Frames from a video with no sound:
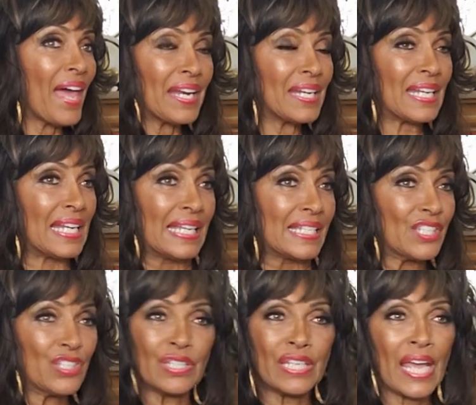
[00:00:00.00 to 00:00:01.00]
that it
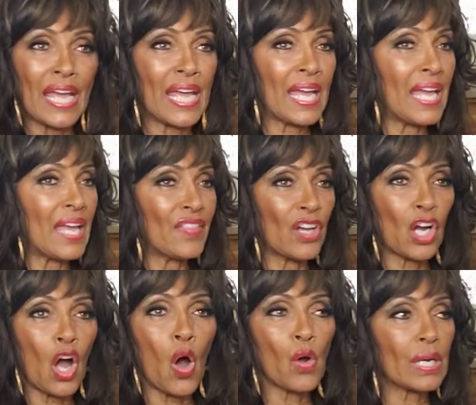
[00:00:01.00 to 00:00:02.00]
is today, the
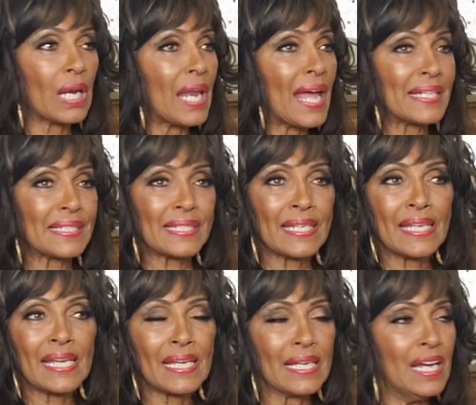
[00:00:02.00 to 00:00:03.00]
cult
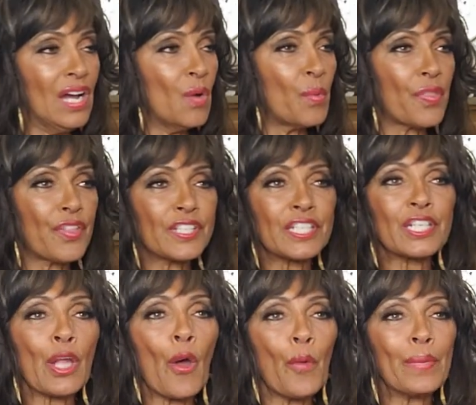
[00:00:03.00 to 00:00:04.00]
classic, with
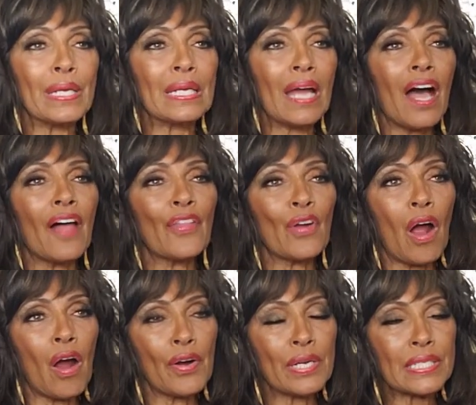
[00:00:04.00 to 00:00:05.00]
so many other
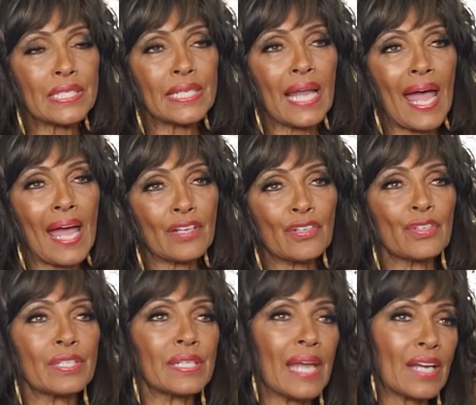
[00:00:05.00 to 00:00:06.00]
artists and
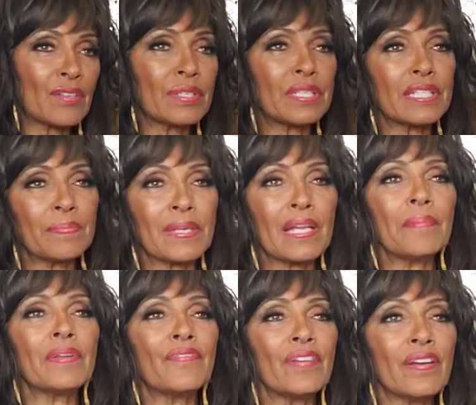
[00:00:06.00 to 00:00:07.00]
actors and actresses
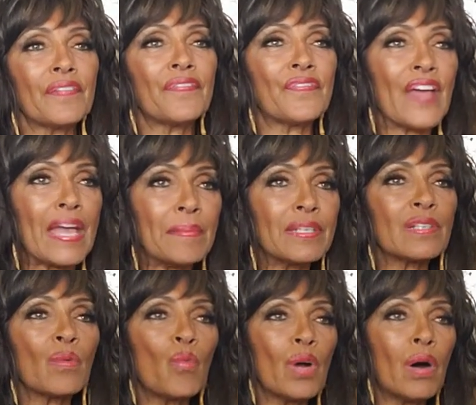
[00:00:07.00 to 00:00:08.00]
becoming very famous
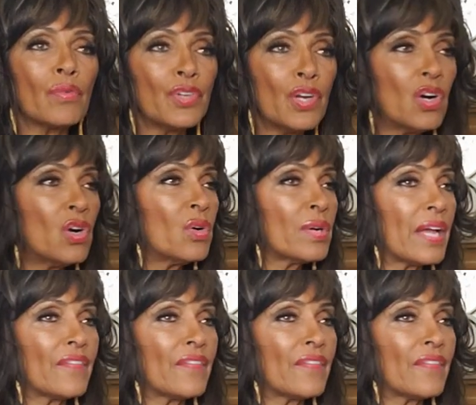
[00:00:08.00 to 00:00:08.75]
and well known.